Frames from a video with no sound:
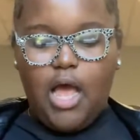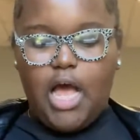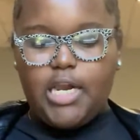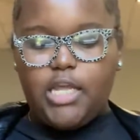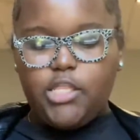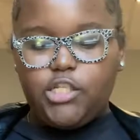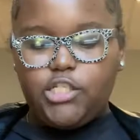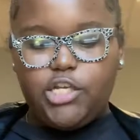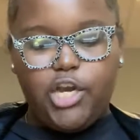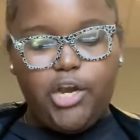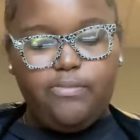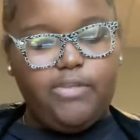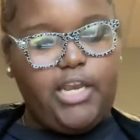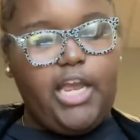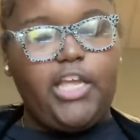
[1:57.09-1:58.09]
another
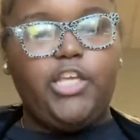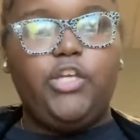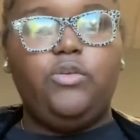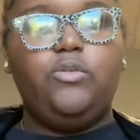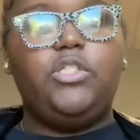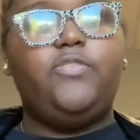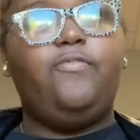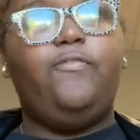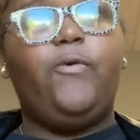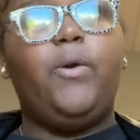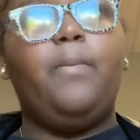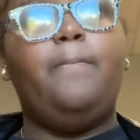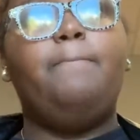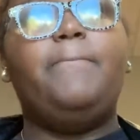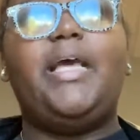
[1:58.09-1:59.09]
term that I use
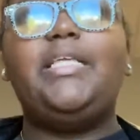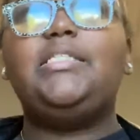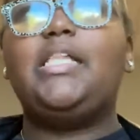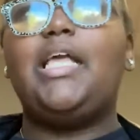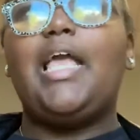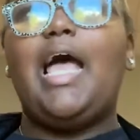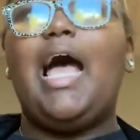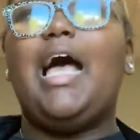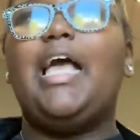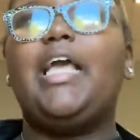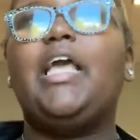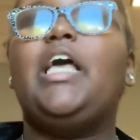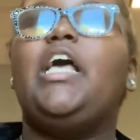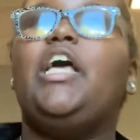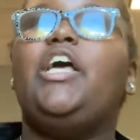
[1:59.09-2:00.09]
for, basically I